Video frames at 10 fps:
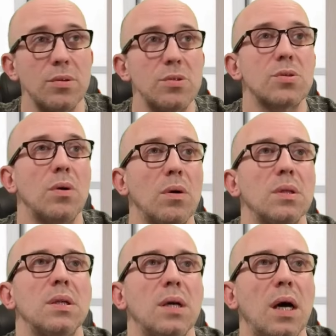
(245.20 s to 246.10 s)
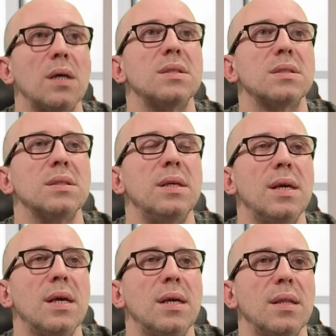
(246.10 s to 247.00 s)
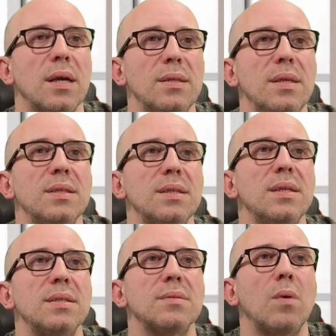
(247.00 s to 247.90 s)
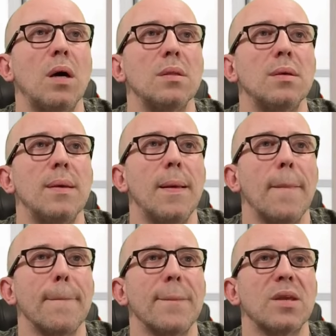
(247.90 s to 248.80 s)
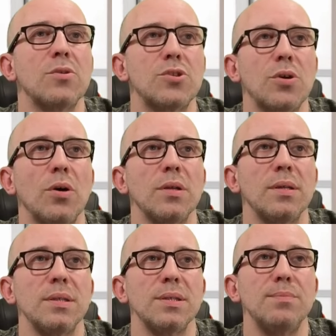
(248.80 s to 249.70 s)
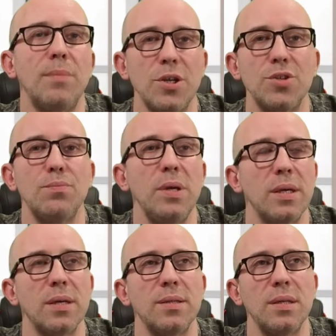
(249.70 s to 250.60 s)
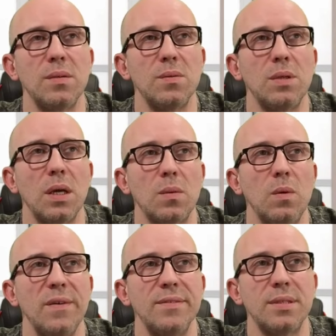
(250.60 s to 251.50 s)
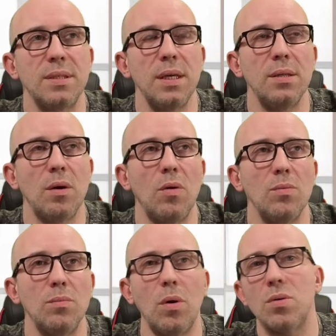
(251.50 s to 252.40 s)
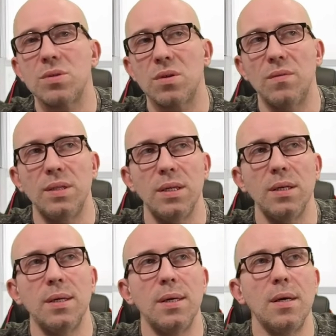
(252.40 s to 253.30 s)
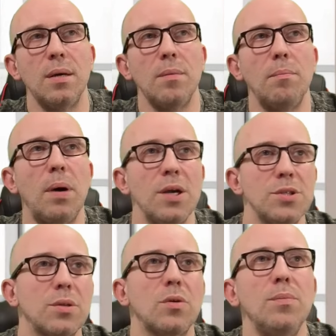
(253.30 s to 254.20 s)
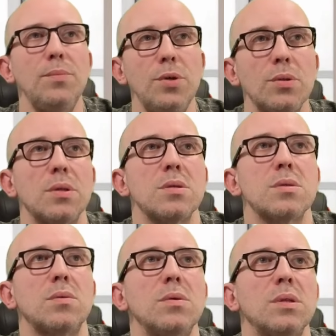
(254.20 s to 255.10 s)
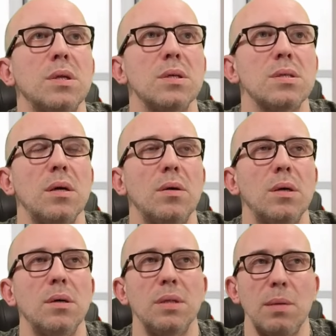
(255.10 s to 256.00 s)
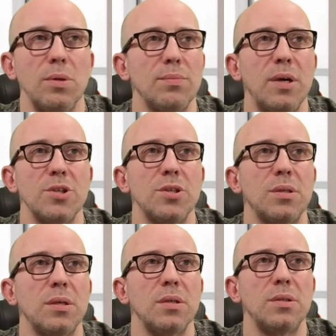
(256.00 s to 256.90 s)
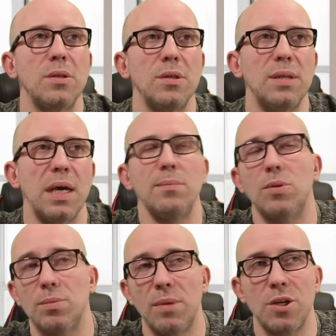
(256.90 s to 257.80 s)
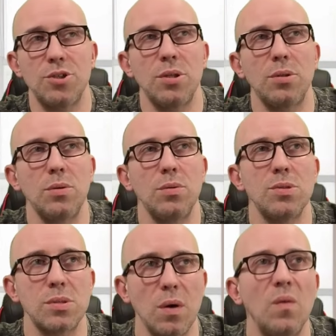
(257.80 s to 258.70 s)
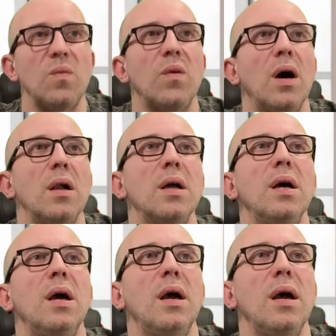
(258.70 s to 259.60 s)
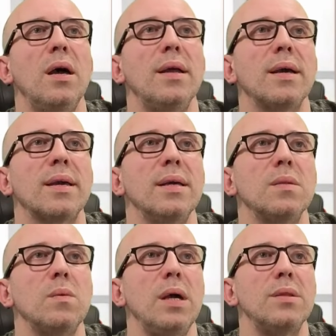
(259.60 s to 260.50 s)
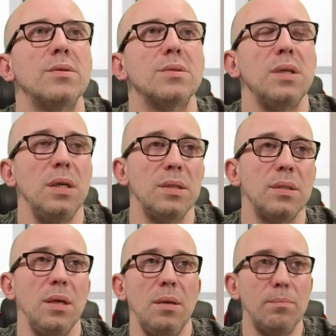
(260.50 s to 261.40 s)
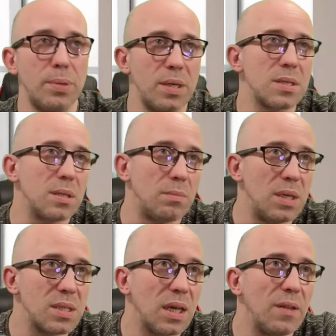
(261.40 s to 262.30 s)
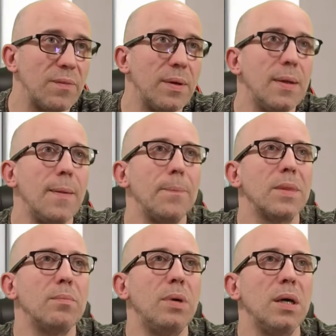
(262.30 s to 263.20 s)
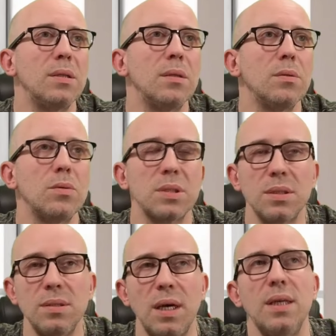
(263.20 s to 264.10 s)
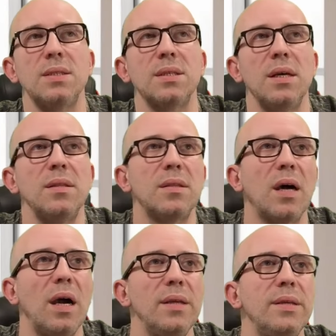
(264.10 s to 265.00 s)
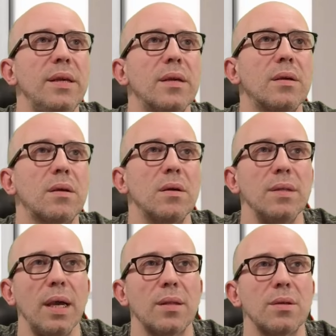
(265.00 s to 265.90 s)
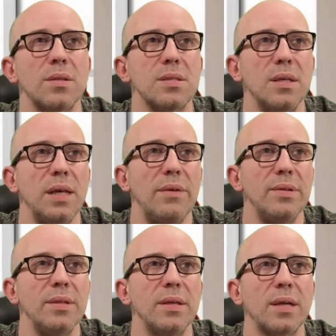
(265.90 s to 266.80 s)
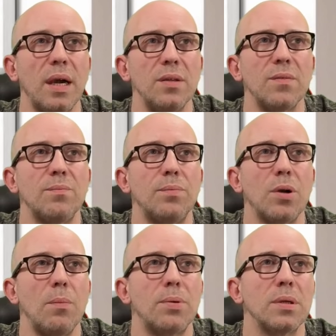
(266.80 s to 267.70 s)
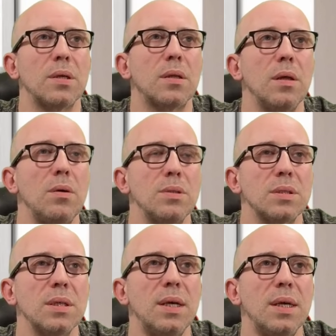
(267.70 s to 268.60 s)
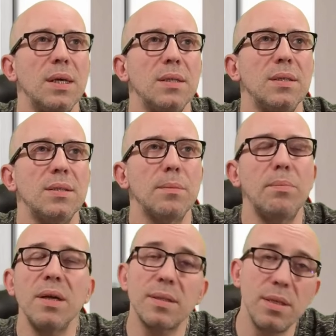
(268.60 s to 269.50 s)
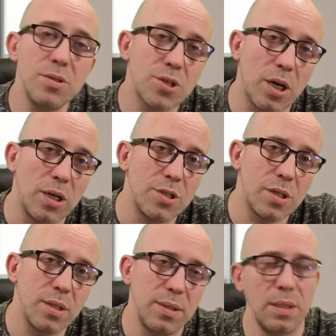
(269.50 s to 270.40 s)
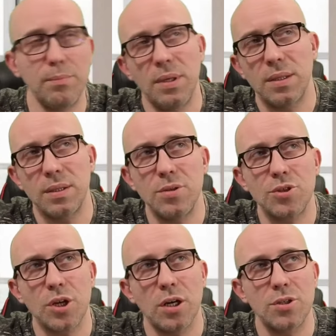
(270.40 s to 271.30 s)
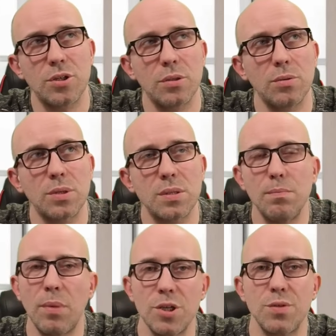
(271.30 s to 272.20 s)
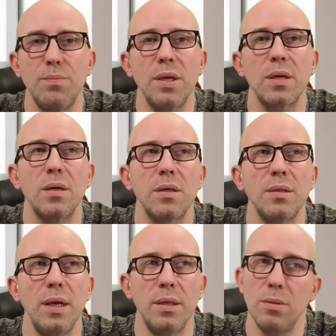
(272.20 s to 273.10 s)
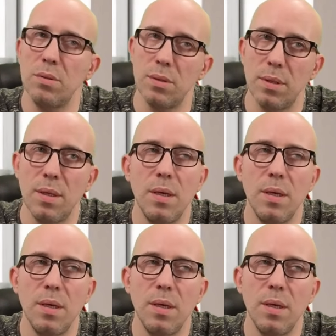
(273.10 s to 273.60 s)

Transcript: controller, honestly. Like, this is one controller that's much bigger than that we've seen on most of the budget commuter scooters, Ninebot MAX G3 or Ninebot MAX G2 so far, and I can't wait to see it in person myself. But it looks nice and tidy, connectors and everything kind of properly closed. This is a built-in charger. That built-in charger looks much bigger than on